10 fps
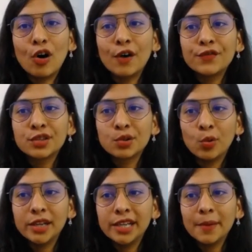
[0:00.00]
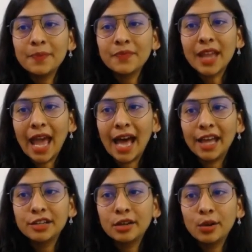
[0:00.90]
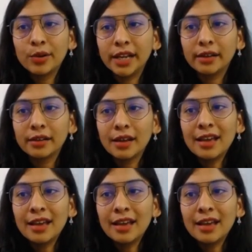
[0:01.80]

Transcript: of sodium and chlorine.